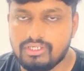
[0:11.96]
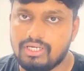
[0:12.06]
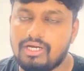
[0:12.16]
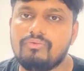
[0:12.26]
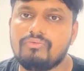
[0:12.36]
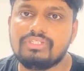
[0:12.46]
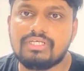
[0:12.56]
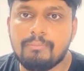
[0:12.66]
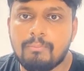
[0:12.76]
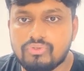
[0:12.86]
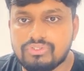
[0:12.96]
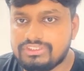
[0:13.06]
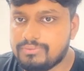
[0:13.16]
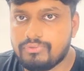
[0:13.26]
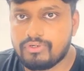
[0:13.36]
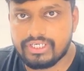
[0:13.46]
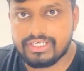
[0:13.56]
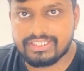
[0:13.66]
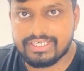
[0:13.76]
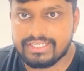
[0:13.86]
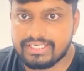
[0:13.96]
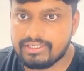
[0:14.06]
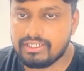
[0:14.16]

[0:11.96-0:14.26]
Now the most important thing